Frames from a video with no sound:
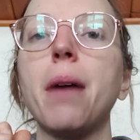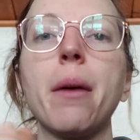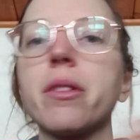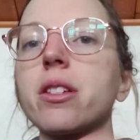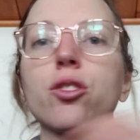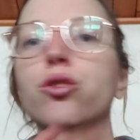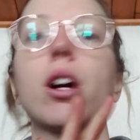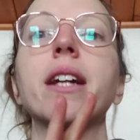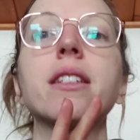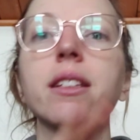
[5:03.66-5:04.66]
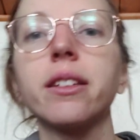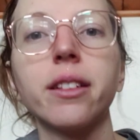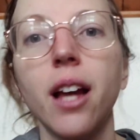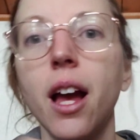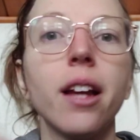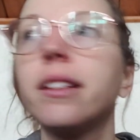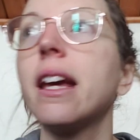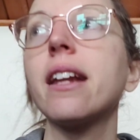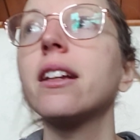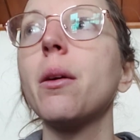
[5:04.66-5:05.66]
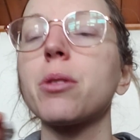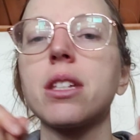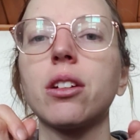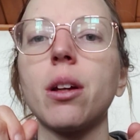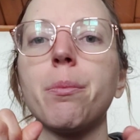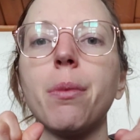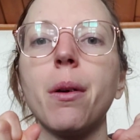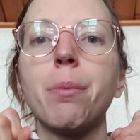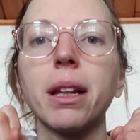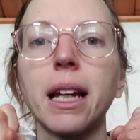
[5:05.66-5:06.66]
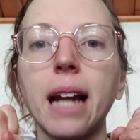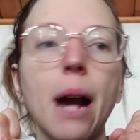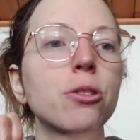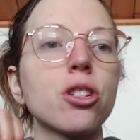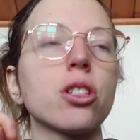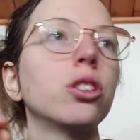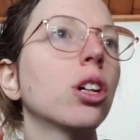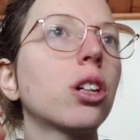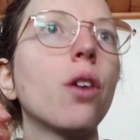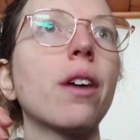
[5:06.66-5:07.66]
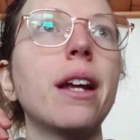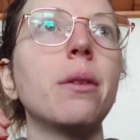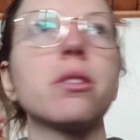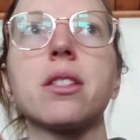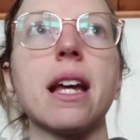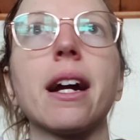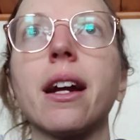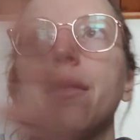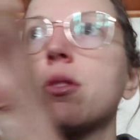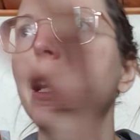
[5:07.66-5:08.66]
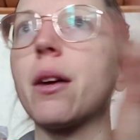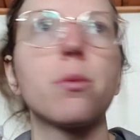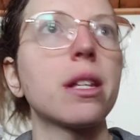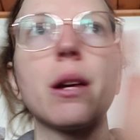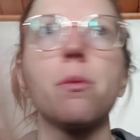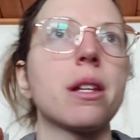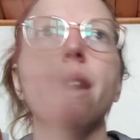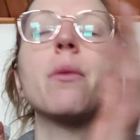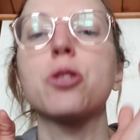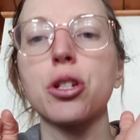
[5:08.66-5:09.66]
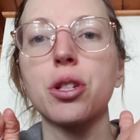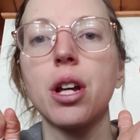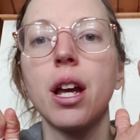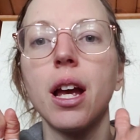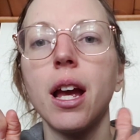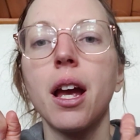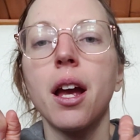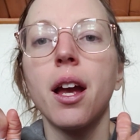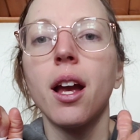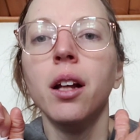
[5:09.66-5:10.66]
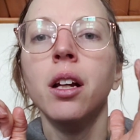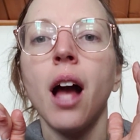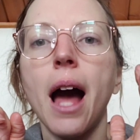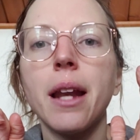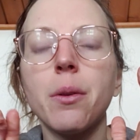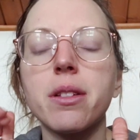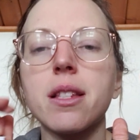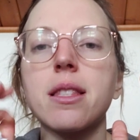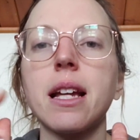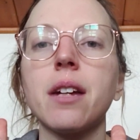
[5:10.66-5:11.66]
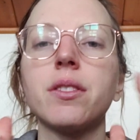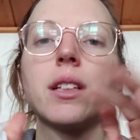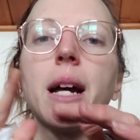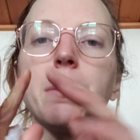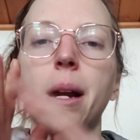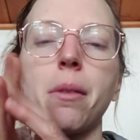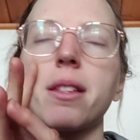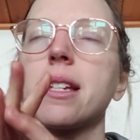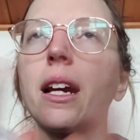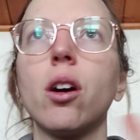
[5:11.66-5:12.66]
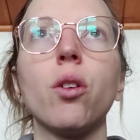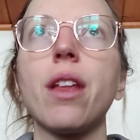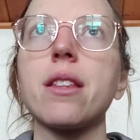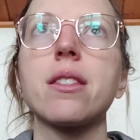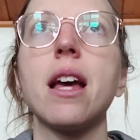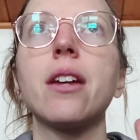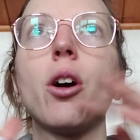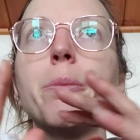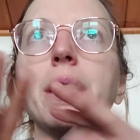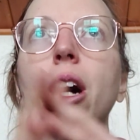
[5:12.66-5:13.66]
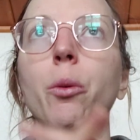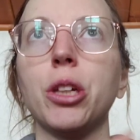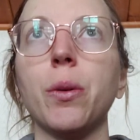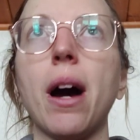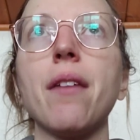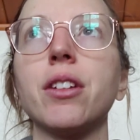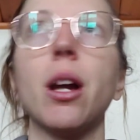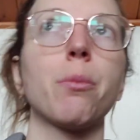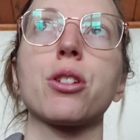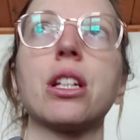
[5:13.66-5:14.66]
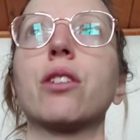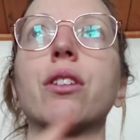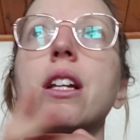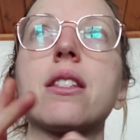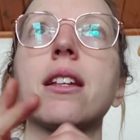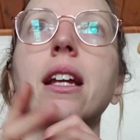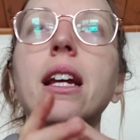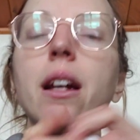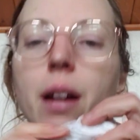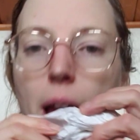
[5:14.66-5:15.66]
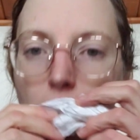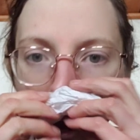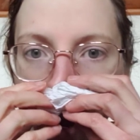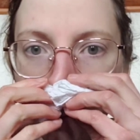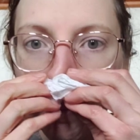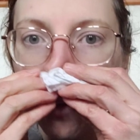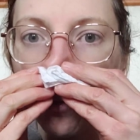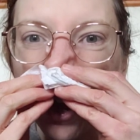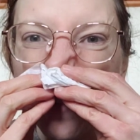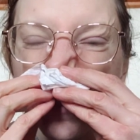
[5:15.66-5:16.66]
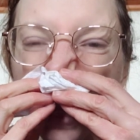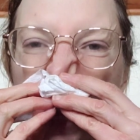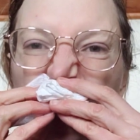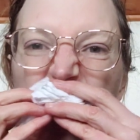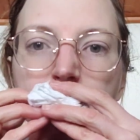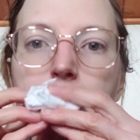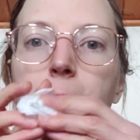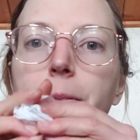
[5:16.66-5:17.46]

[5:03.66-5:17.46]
I wasn't trying to get a number, but like I would just look over and it was there. It was there. It was there. It was there. It was just, and it was this thing of alignment. I'm not saying, oh, that's the end all be all when you have a number synchronicity. But what I'm saying is,